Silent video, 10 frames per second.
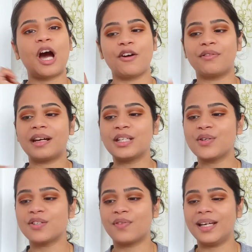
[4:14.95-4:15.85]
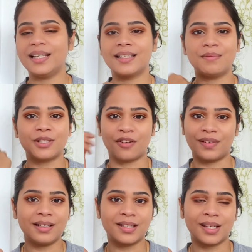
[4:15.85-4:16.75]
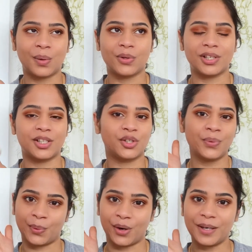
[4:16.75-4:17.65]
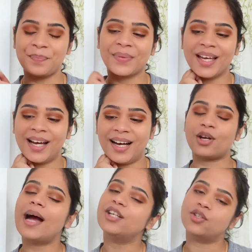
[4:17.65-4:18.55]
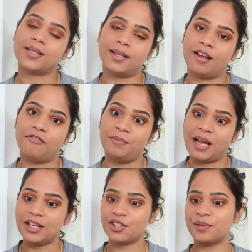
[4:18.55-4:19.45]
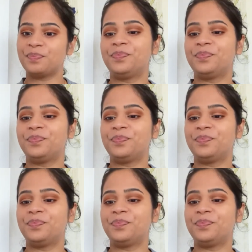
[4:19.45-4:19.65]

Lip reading: However, I used very little bit of it, so it should work. I just love blush.